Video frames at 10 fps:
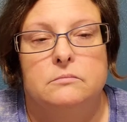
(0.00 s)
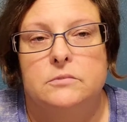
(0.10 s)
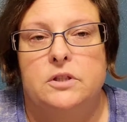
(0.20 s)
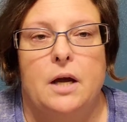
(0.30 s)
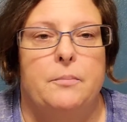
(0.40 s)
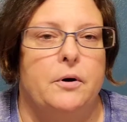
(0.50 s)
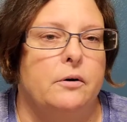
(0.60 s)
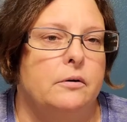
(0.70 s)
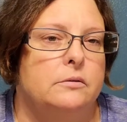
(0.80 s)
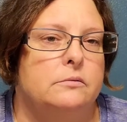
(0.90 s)
Stop
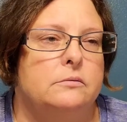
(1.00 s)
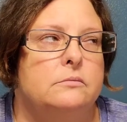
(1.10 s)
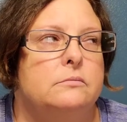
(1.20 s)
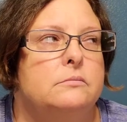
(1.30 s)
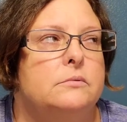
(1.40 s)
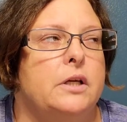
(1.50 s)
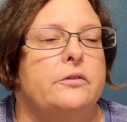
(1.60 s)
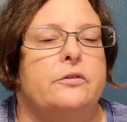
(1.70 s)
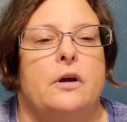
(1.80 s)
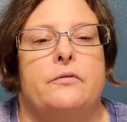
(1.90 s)
hurting. He
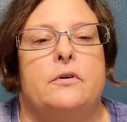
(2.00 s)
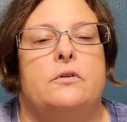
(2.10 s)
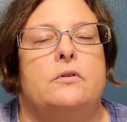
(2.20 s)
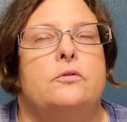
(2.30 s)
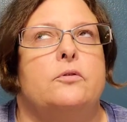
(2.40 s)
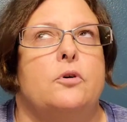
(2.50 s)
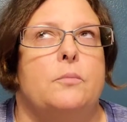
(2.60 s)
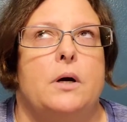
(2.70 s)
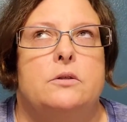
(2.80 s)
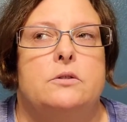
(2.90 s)
suffered so
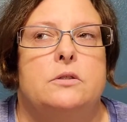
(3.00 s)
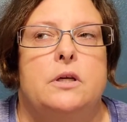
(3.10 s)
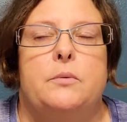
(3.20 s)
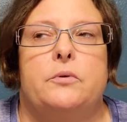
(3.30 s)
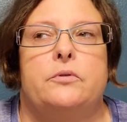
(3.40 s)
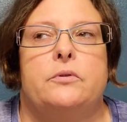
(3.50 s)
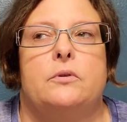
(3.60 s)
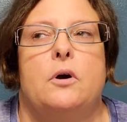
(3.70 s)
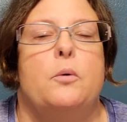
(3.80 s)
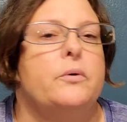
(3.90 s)
much. He was
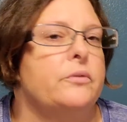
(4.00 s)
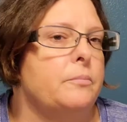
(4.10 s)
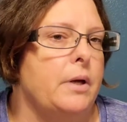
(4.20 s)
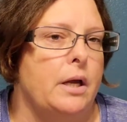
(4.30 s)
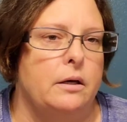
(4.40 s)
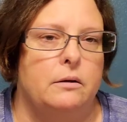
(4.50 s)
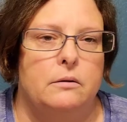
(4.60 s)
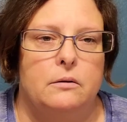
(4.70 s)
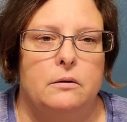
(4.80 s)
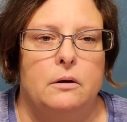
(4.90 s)
always in pain.
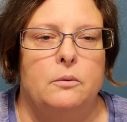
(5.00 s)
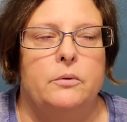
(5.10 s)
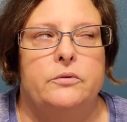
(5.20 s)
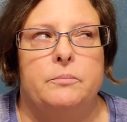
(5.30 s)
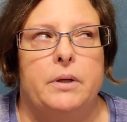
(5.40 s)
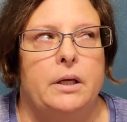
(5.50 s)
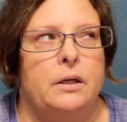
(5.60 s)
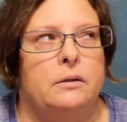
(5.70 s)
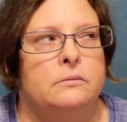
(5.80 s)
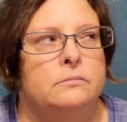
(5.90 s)
Always in
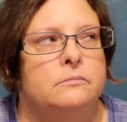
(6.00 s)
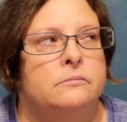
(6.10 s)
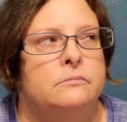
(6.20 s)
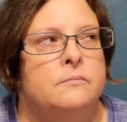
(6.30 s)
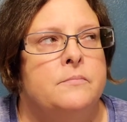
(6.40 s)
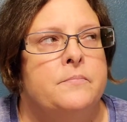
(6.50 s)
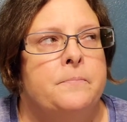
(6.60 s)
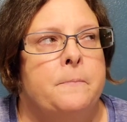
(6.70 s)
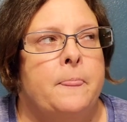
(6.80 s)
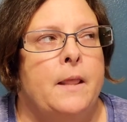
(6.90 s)
pain.
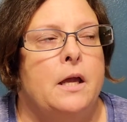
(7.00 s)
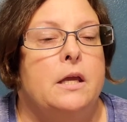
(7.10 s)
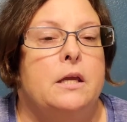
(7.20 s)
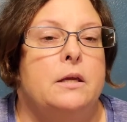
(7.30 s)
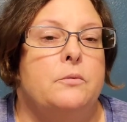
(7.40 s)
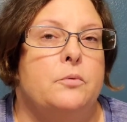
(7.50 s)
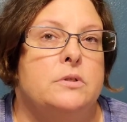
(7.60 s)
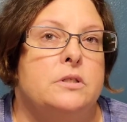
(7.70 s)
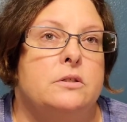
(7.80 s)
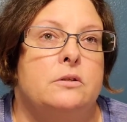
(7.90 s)
He would
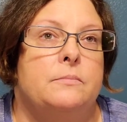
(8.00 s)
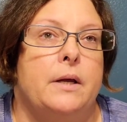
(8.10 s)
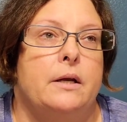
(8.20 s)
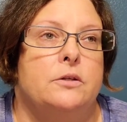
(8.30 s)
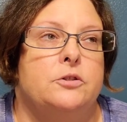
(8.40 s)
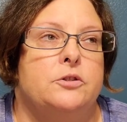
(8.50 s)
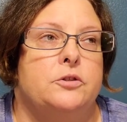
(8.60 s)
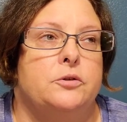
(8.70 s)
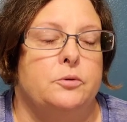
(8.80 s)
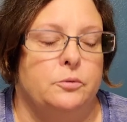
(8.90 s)
still manage
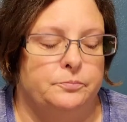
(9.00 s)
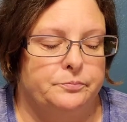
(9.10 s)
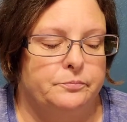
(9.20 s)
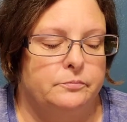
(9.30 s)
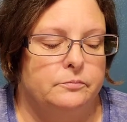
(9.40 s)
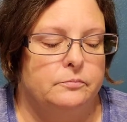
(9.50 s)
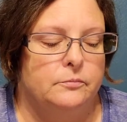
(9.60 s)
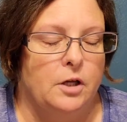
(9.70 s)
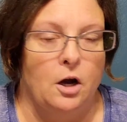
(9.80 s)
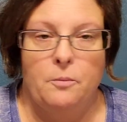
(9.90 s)
to
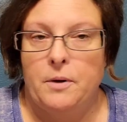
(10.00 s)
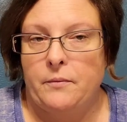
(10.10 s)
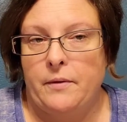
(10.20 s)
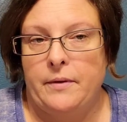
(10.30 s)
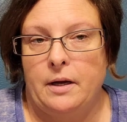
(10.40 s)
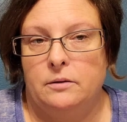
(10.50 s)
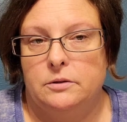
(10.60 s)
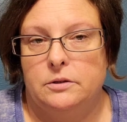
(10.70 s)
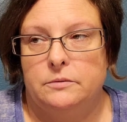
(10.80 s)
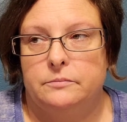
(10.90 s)
help me around the
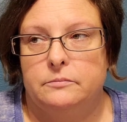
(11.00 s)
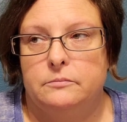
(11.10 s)
house.